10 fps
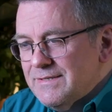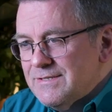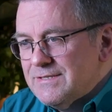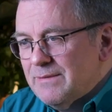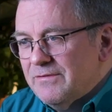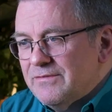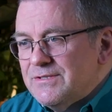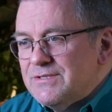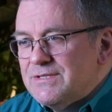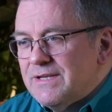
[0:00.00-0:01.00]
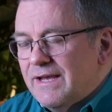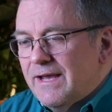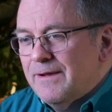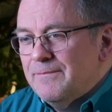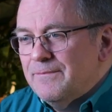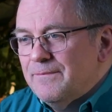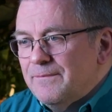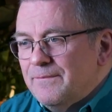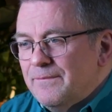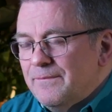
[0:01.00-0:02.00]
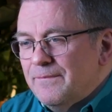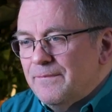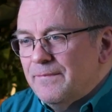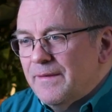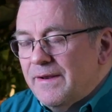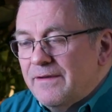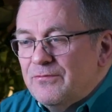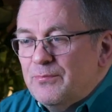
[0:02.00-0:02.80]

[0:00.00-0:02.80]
Some of us, and I've